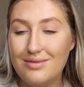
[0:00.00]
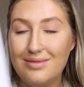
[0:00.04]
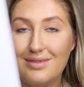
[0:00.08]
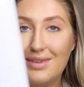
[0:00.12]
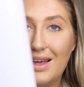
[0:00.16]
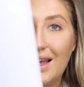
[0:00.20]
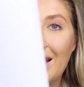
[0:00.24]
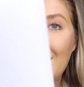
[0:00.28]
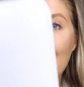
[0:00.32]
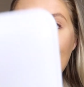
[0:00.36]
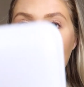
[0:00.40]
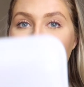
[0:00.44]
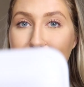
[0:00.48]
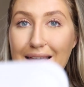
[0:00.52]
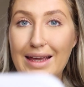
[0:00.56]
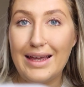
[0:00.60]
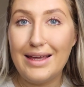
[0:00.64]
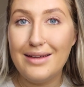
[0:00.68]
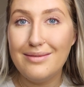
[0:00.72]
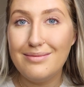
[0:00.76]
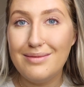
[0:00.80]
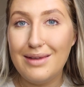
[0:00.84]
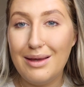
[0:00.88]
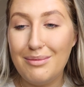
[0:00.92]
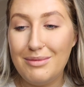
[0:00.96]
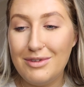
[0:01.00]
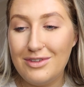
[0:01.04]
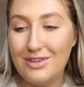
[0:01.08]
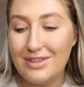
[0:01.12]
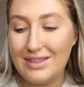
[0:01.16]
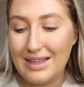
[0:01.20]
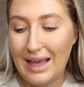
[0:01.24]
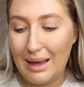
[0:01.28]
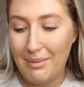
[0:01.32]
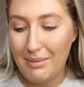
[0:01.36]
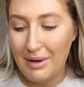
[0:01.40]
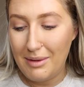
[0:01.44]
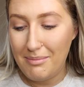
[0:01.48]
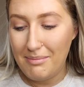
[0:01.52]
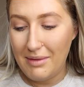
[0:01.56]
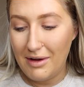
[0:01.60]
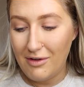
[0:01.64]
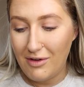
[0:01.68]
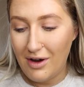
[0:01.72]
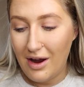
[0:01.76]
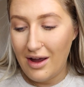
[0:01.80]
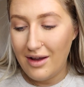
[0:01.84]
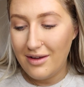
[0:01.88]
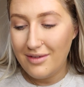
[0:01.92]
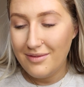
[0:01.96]
easily. Let me just get my
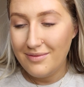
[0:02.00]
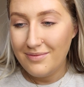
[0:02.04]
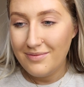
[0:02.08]
mirror.